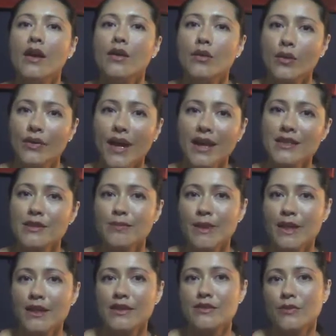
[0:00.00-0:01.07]
Well, that's
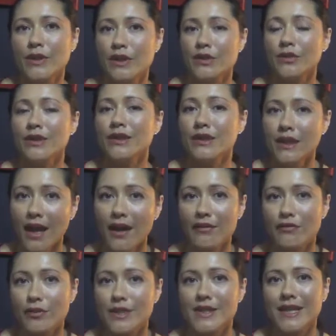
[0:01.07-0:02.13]
because when you're in
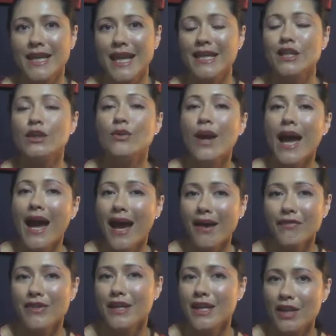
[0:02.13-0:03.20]
love, once again, you
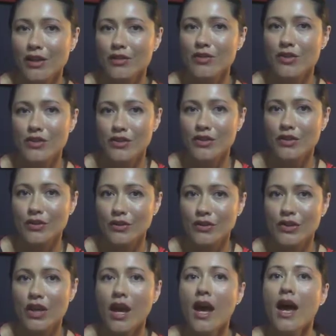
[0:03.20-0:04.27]
have the huge
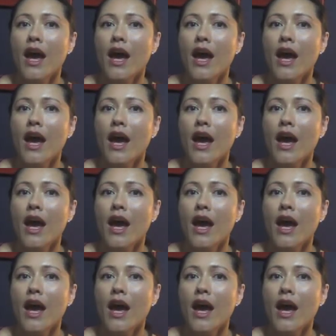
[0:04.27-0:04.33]
surge